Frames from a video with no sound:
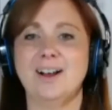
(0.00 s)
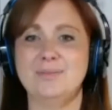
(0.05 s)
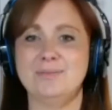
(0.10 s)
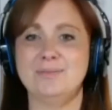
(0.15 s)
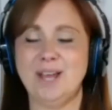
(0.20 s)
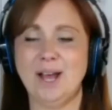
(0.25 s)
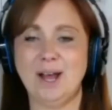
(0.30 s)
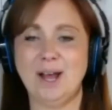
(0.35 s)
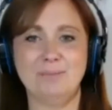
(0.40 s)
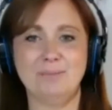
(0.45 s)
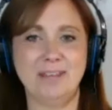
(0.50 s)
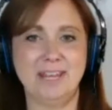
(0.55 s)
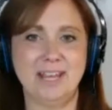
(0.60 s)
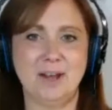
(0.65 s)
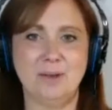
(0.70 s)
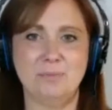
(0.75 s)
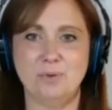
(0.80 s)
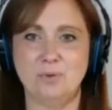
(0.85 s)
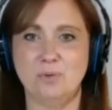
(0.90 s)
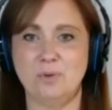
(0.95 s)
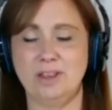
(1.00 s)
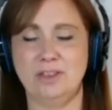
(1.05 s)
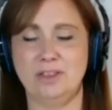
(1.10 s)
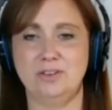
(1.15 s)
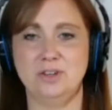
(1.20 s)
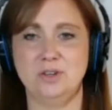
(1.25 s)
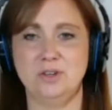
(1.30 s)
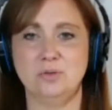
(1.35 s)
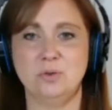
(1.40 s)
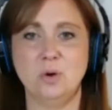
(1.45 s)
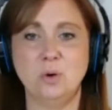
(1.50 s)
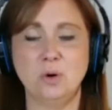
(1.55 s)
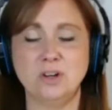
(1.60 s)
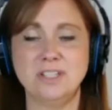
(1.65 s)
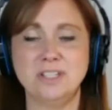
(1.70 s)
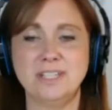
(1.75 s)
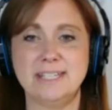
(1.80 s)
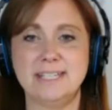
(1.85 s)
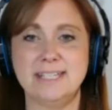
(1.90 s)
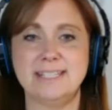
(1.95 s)
coming up with new
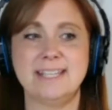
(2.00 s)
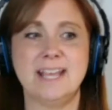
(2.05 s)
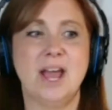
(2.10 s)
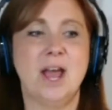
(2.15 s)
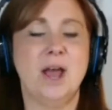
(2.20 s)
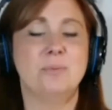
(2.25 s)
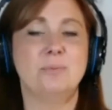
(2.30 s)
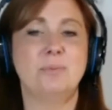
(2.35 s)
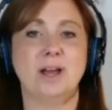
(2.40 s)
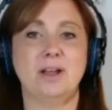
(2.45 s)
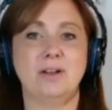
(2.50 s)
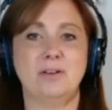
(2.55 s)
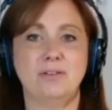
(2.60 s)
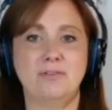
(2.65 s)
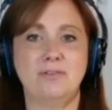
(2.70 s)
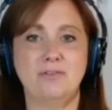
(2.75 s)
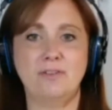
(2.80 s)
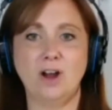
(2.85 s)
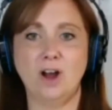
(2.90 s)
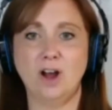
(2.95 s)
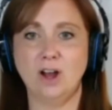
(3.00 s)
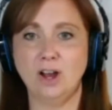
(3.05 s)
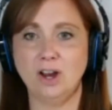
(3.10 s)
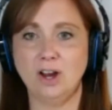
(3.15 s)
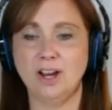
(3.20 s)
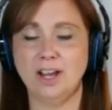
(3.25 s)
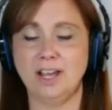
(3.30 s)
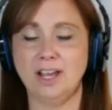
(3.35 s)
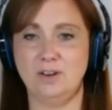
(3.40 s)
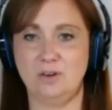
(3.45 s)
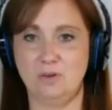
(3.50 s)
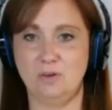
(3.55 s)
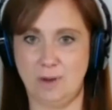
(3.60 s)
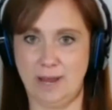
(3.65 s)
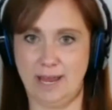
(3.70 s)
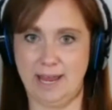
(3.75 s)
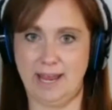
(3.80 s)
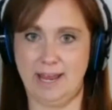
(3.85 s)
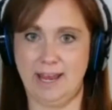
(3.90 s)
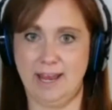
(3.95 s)
courses, but far and
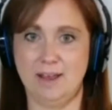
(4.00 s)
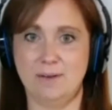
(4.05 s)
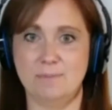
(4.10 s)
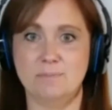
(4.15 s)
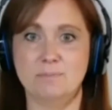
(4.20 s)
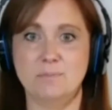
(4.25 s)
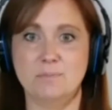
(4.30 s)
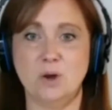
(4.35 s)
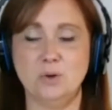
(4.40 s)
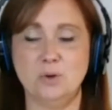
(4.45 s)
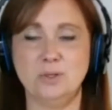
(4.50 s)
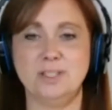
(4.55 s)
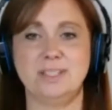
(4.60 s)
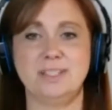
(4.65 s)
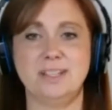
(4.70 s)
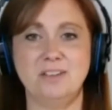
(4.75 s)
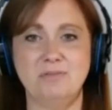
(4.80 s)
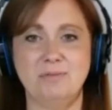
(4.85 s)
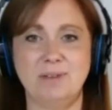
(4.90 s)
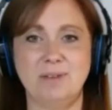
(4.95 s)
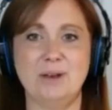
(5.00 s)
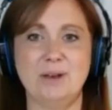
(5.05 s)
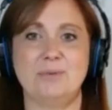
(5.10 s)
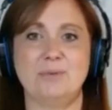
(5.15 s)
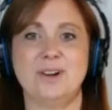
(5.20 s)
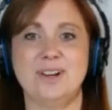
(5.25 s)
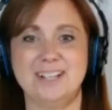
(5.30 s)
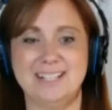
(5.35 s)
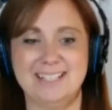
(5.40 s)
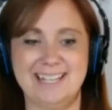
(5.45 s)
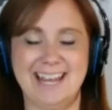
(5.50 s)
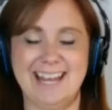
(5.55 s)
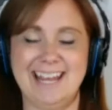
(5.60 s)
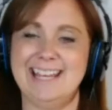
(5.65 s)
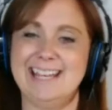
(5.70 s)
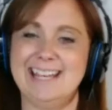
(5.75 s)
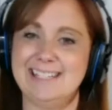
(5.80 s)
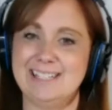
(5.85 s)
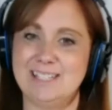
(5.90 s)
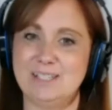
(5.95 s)
away, most of my workday
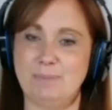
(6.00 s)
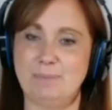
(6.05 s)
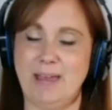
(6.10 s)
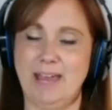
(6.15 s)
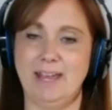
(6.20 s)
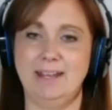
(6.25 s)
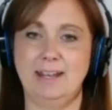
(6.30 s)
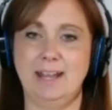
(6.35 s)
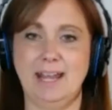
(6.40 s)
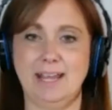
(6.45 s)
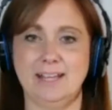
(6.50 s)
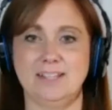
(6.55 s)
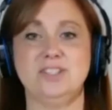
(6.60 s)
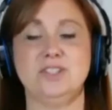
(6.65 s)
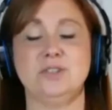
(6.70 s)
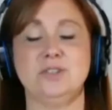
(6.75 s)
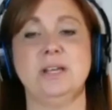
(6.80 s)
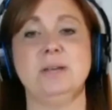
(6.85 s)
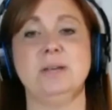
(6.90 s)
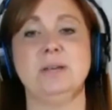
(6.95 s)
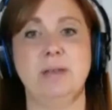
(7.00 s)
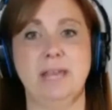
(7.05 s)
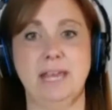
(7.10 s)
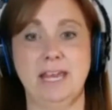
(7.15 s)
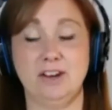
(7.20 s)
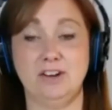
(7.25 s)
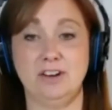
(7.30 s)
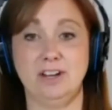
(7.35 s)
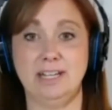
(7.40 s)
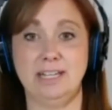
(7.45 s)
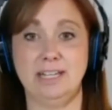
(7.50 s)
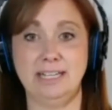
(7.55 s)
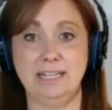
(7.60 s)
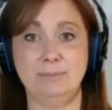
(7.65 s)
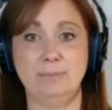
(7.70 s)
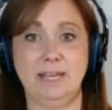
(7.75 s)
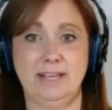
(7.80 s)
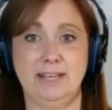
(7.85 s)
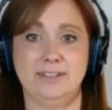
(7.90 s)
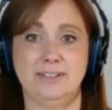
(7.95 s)
is spent answering parent
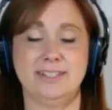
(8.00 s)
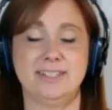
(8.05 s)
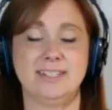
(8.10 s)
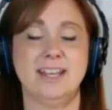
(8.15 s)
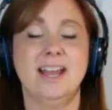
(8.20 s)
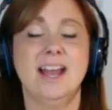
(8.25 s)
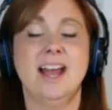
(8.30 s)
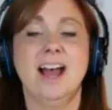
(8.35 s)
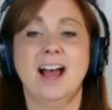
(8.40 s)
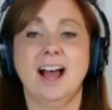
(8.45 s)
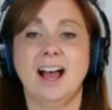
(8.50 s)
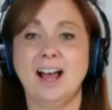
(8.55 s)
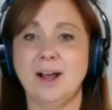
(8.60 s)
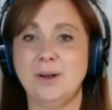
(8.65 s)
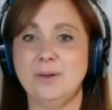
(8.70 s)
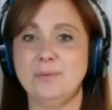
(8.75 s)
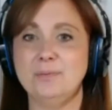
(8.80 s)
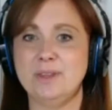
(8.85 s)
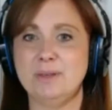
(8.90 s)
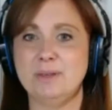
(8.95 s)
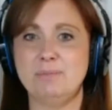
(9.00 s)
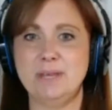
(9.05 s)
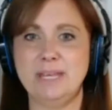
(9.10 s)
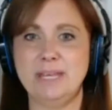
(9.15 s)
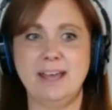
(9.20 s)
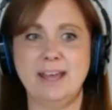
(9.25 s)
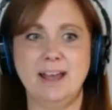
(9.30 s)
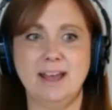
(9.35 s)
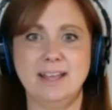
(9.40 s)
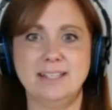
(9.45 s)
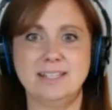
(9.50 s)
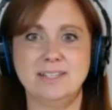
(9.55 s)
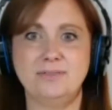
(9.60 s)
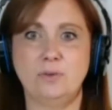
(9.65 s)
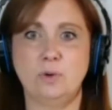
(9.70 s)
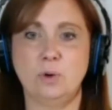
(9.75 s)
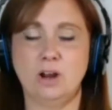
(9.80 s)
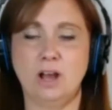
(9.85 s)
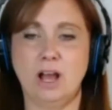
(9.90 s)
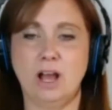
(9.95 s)
emails. Because
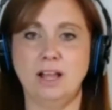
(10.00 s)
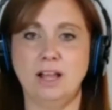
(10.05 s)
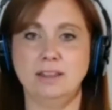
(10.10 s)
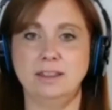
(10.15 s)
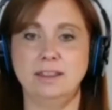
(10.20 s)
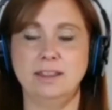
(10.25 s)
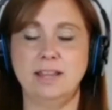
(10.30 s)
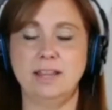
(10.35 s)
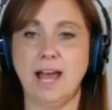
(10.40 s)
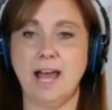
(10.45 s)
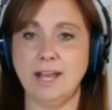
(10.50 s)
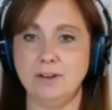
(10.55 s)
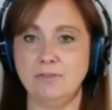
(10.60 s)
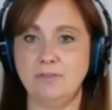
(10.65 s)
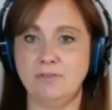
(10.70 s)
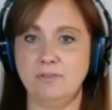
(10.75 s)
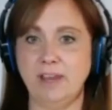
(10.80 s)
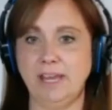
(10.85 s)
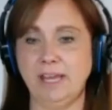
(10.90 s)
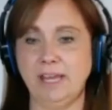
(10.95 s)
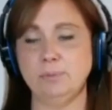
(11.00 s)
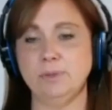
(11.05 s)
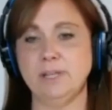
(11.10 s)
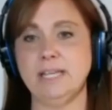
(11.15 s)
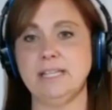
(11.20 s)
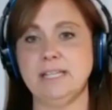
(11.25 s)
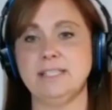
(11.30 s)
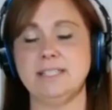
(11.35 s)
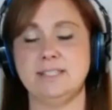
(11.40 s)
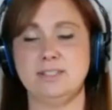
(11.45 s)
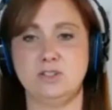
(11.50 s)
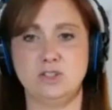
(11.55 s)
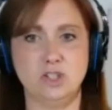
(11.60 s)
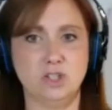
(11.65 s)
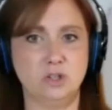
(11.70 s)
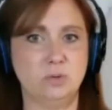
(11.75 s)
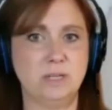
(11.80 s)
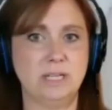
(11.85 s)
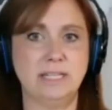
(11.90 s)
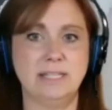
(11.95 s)
for a lot of families,
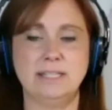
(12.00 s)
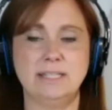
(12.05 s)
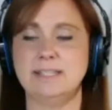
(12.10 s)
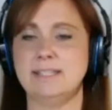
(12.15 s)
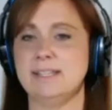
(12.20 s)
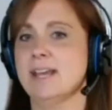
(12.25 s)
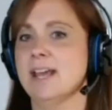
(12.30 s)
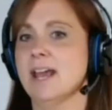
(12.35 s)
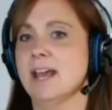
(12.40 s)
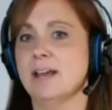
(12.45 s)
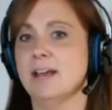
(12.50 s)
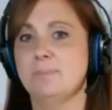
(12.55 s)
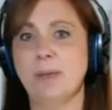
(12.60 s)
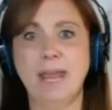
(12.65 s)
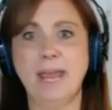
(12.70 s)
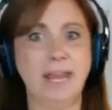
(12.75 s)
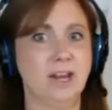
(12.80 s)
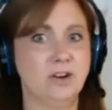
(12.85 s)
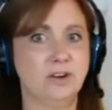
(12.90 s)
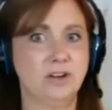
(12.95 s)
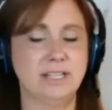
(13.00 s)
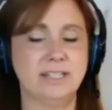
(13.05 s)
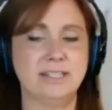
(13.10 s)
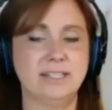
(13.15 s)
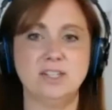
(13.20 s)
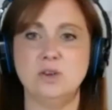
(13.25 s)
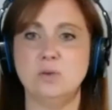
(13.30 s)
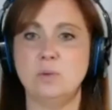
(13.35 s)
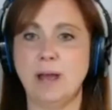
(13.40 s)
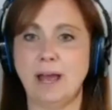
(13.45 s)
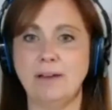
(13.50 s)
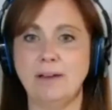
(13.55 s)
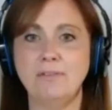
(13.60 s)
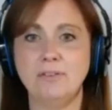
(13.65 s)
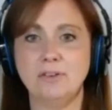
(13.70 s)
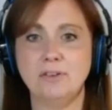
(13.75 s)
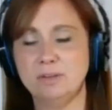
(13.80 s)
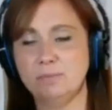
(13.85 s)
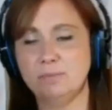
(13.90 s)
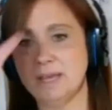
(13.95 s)
students, parents,
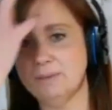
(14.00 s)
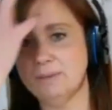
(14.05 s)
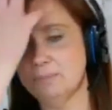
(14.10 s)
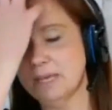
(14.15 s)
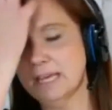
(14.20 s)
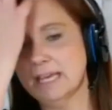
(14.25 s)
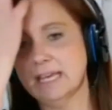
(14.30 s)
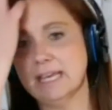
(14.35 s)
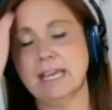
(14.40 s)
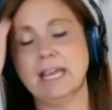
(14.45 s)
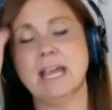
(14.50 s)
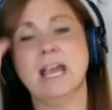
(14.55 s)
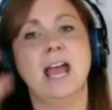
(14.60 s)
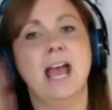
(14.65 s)
whoever it may be,